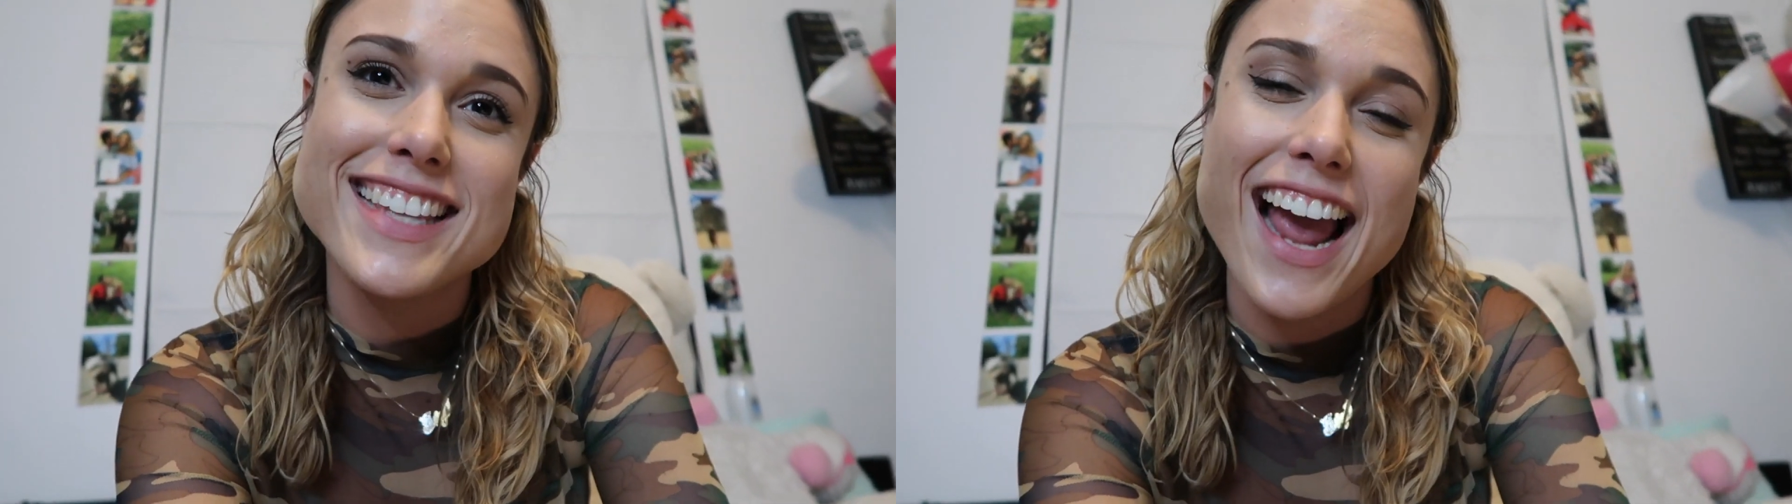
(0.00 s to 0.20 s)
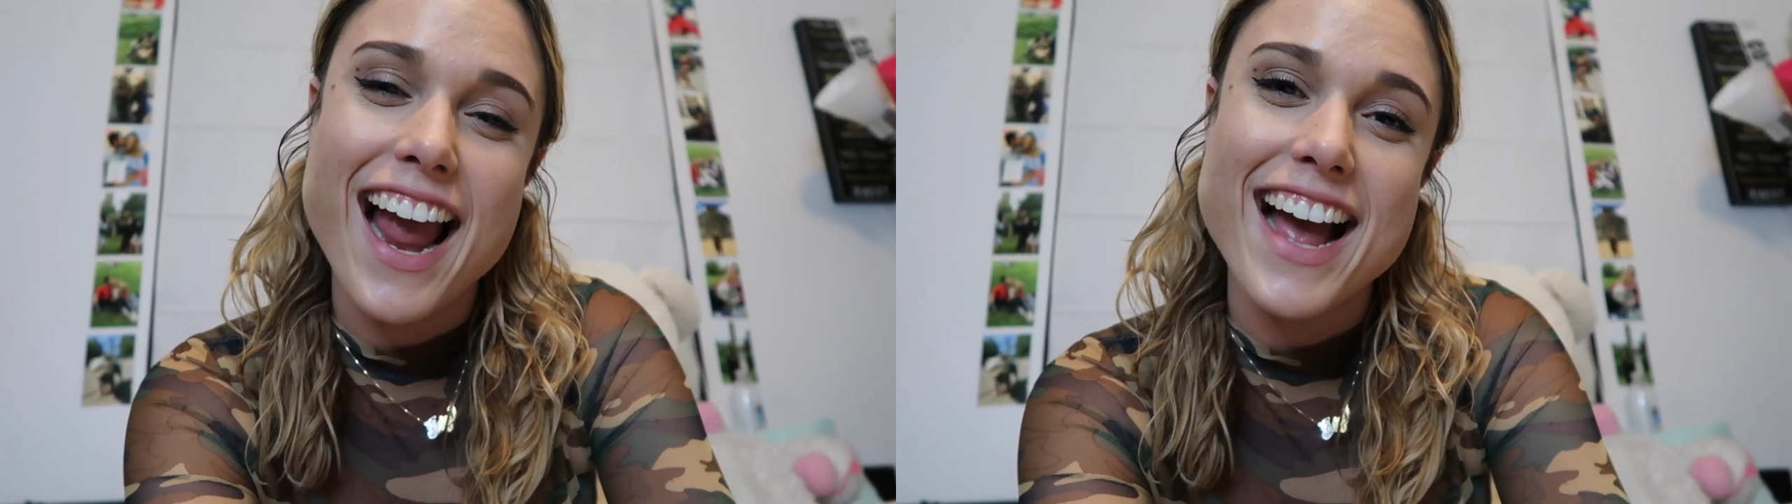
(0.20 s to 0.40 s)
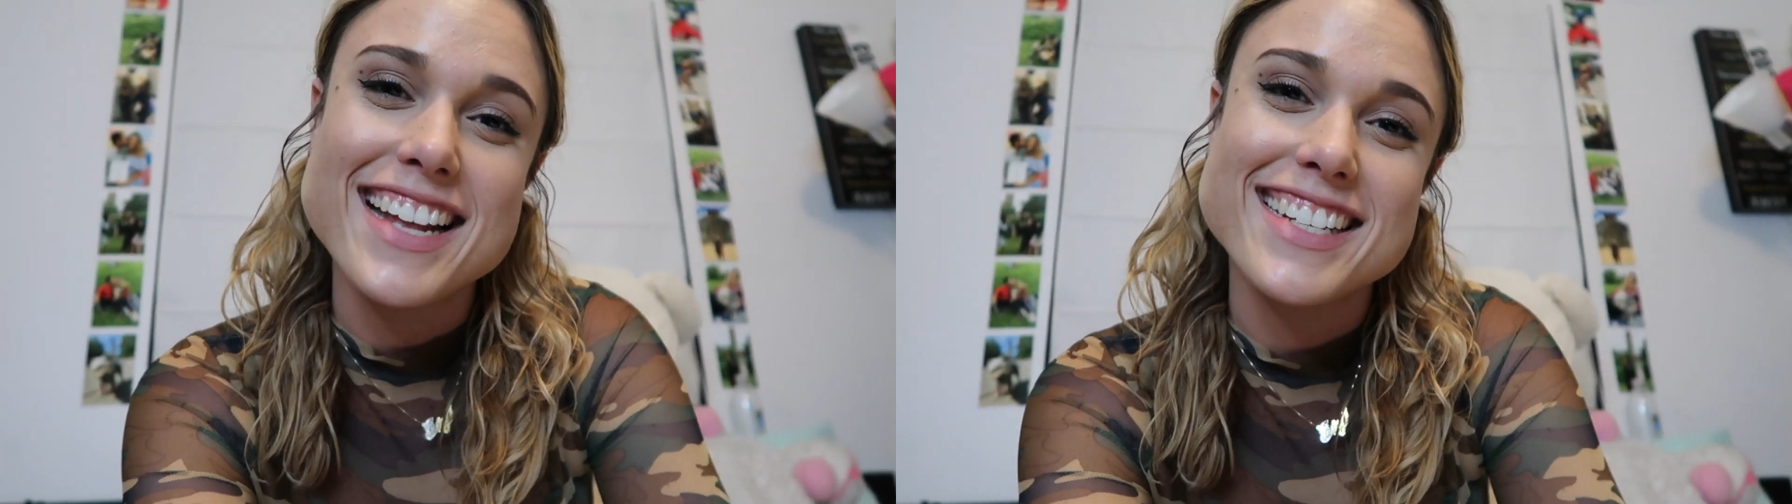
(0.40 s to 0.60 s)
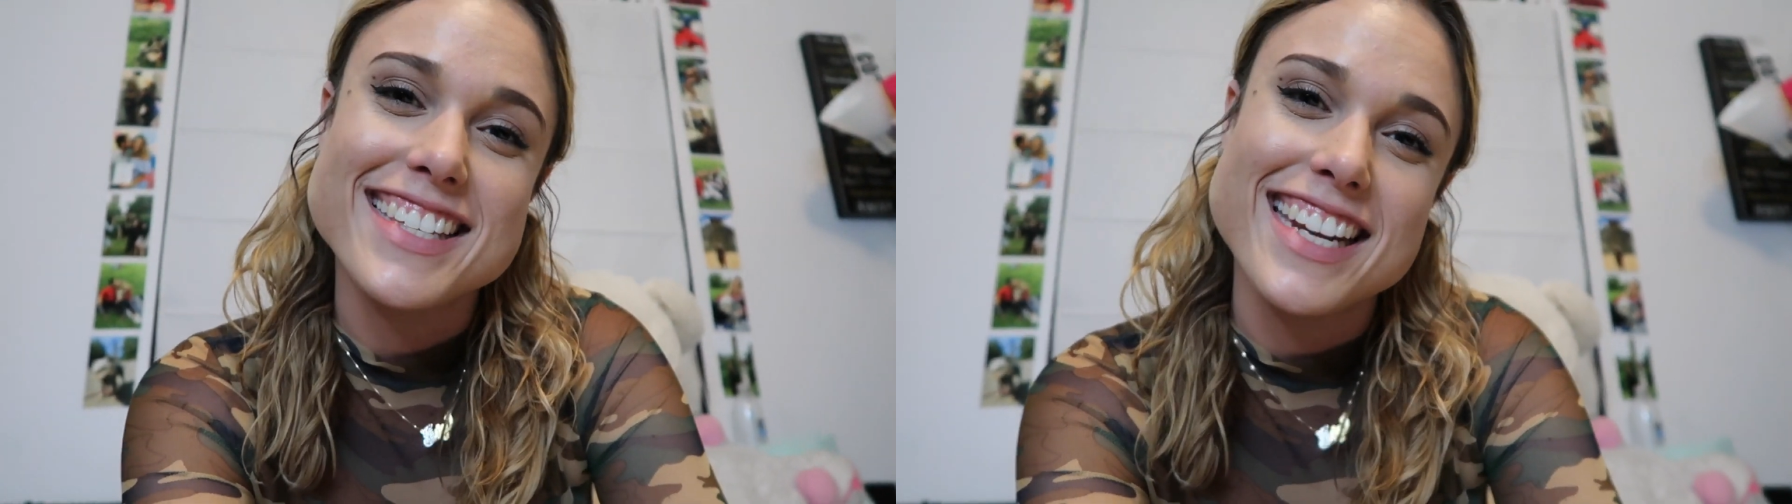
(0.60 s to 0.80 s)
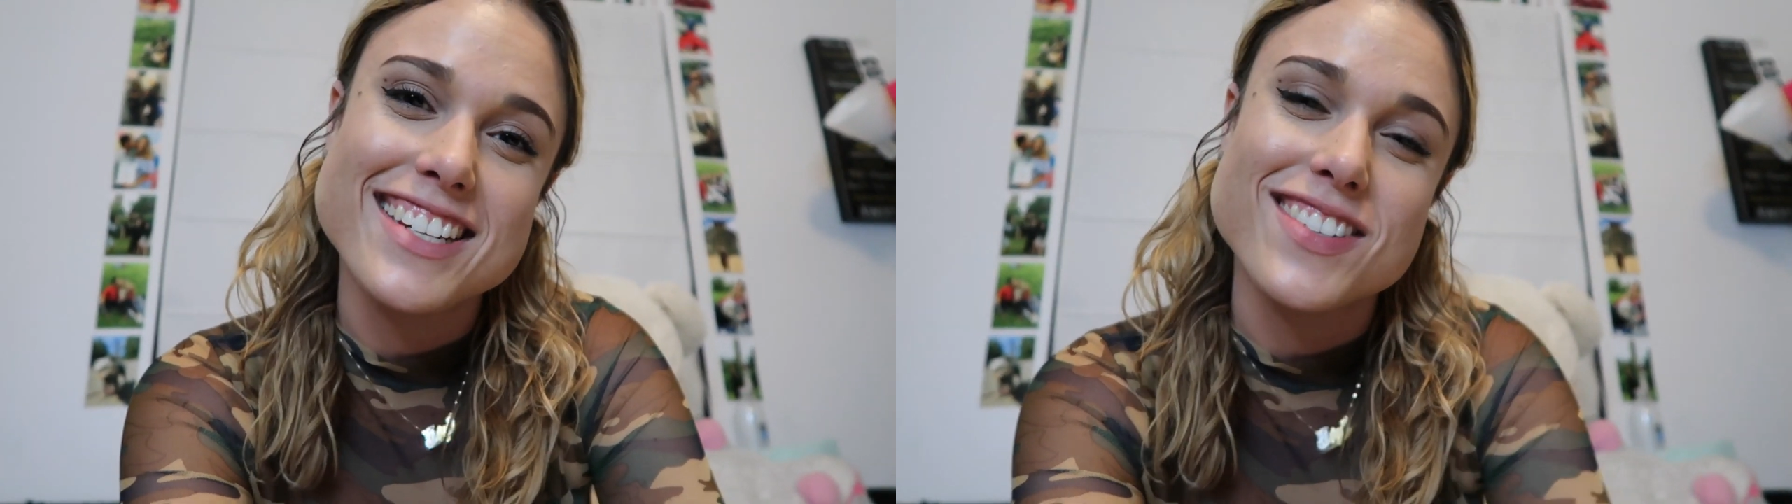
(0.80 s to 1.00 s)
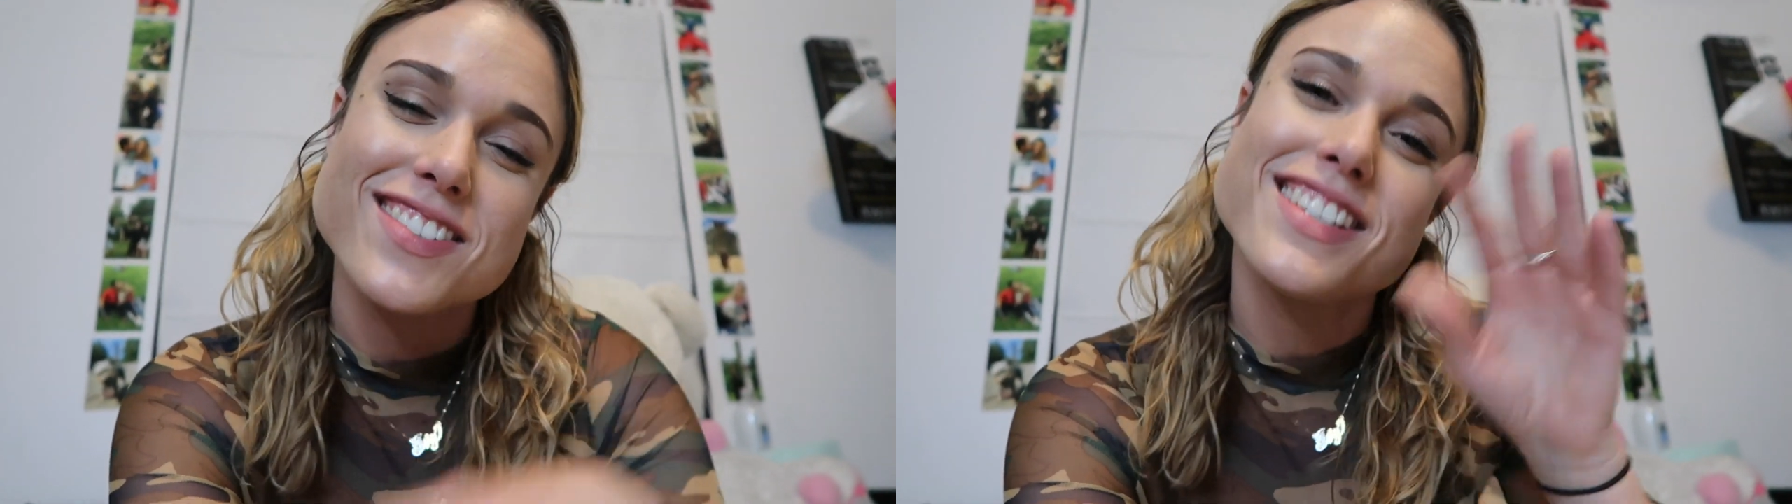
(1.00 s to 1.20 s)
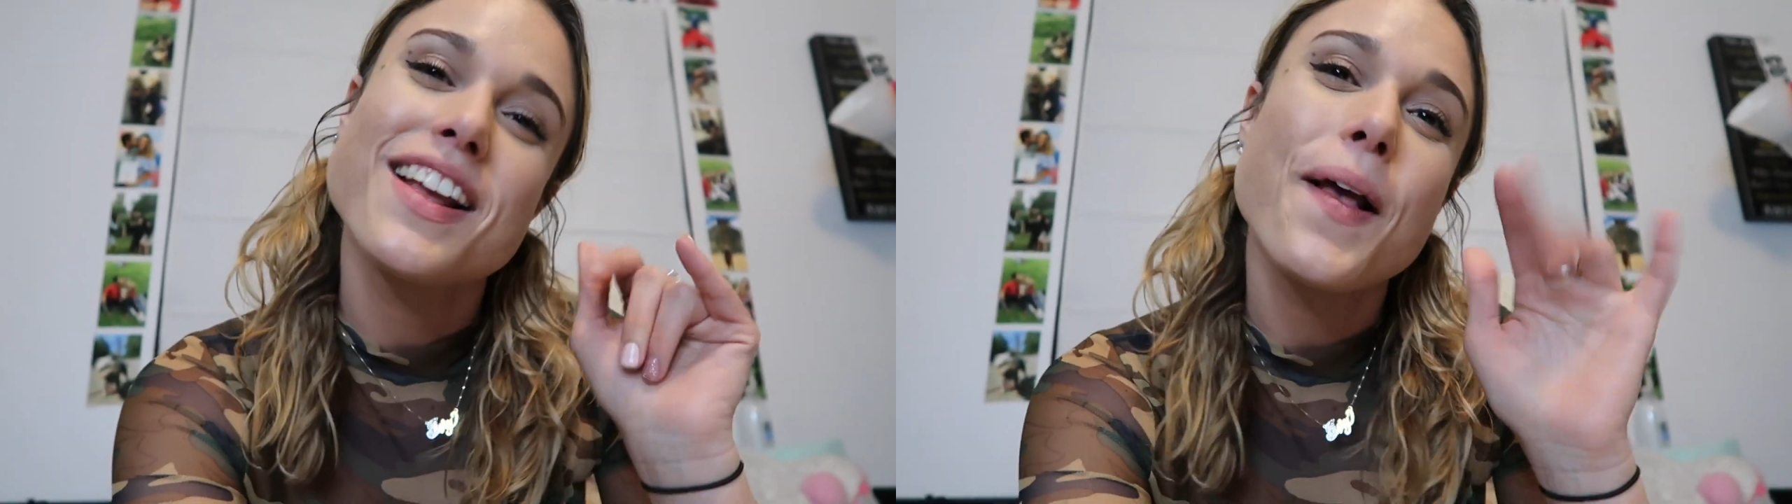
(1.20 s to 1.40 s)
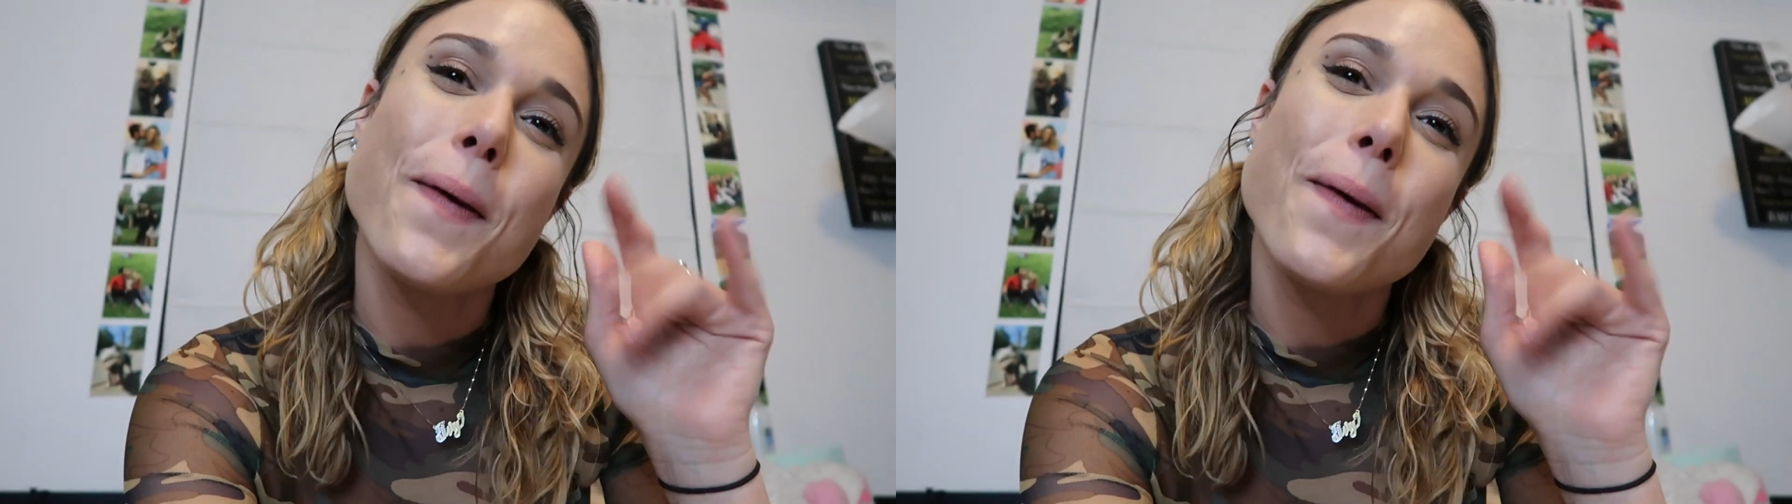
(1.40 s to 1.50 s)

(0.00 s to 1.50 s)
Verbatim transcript: and stay tuned.